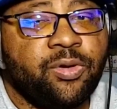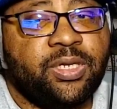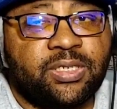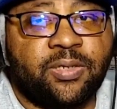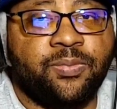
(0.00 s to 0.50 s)
really
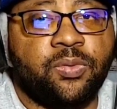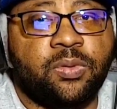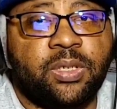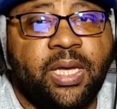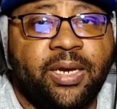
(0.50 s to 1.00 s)
simple
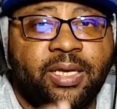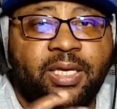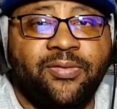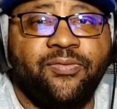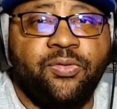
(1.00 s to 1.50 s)
to kind of
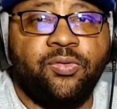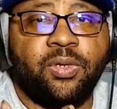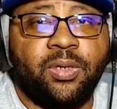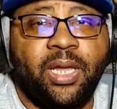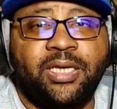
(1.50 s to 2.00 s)
give you
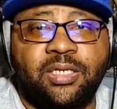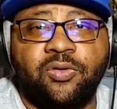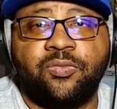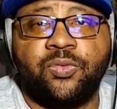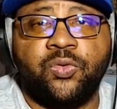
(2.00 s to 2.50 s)
a nice
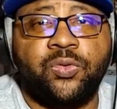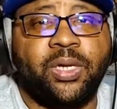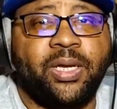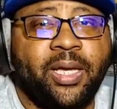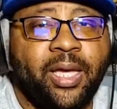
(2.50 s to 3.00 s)
little mood.
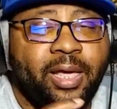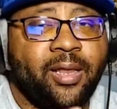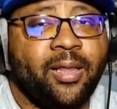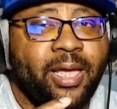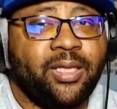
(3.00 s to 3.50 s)
I kind
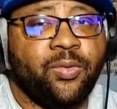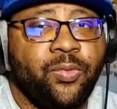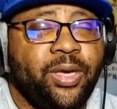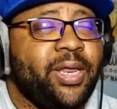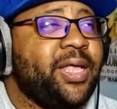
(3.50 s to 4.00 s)
of like the
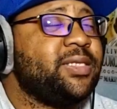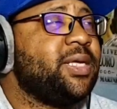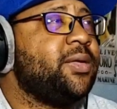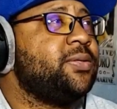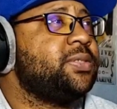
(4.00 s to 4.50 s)
way that
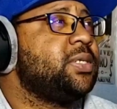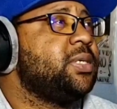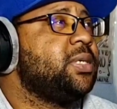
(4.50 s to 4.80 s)
sounds.